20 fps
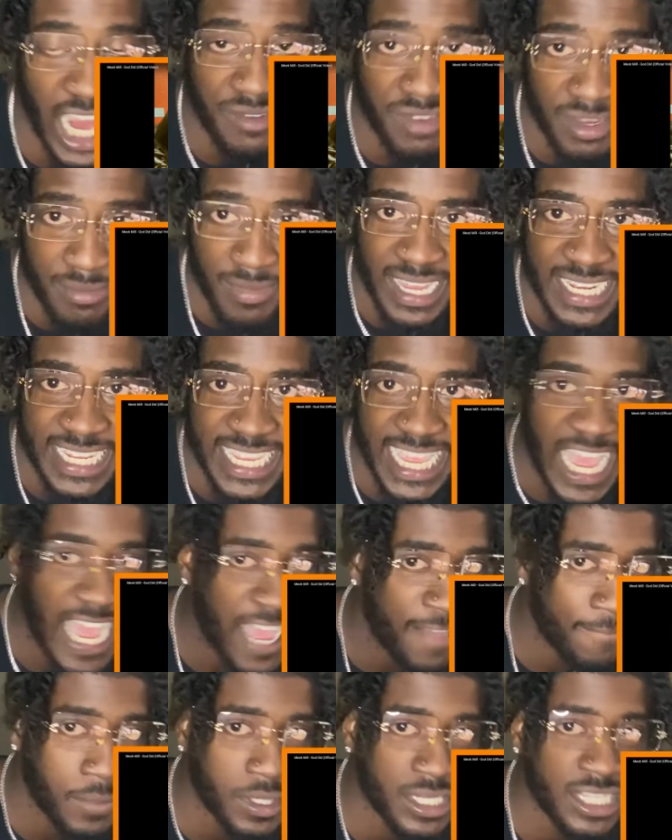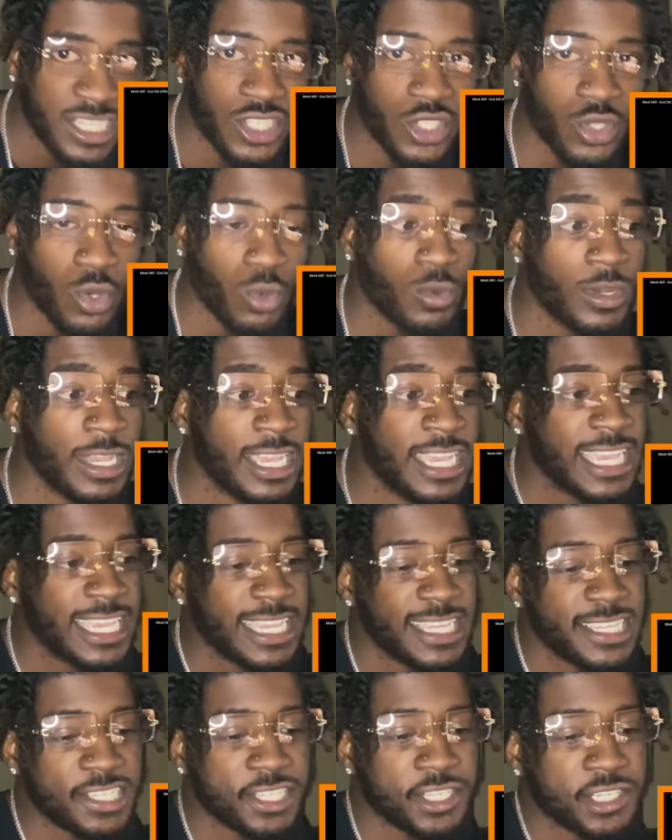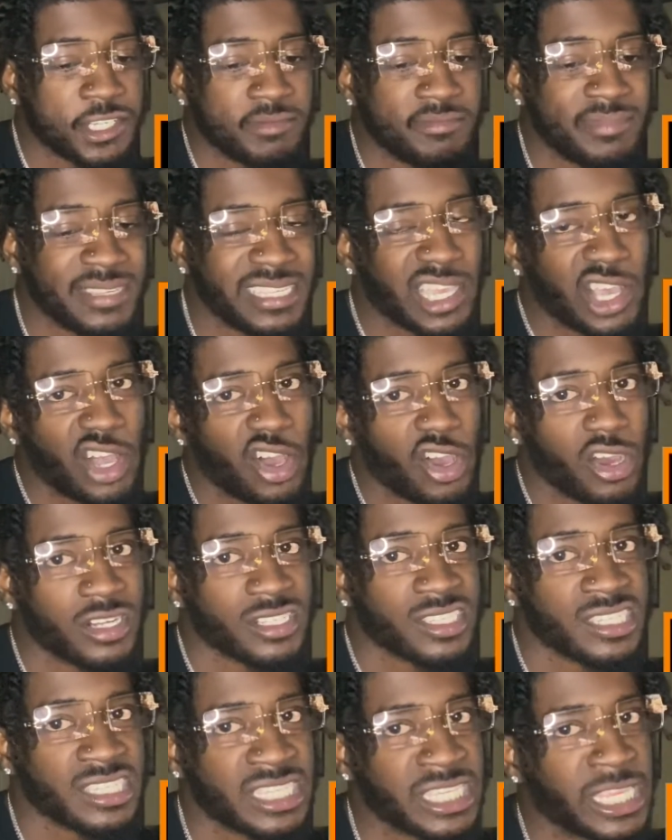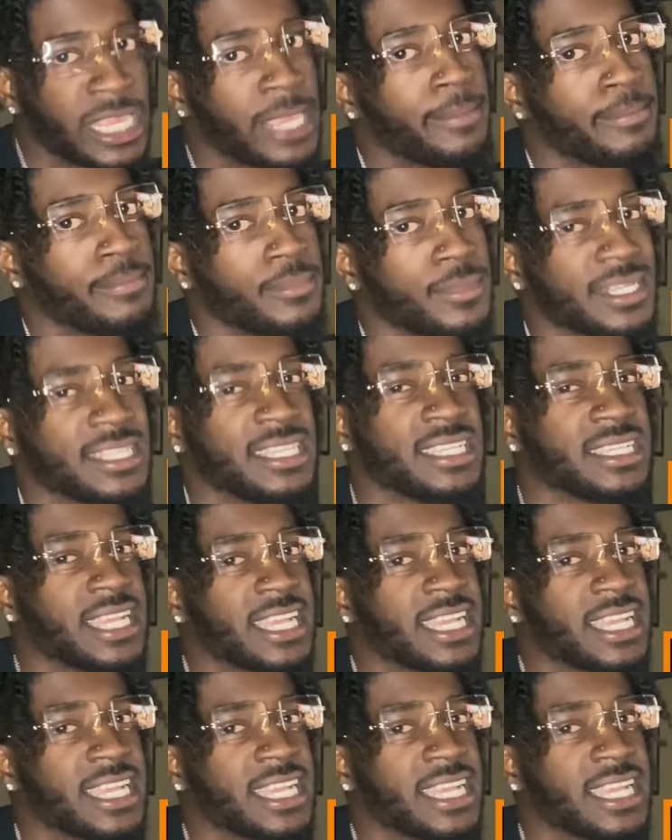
Everybody have money, so it shouldn't be hard to get money.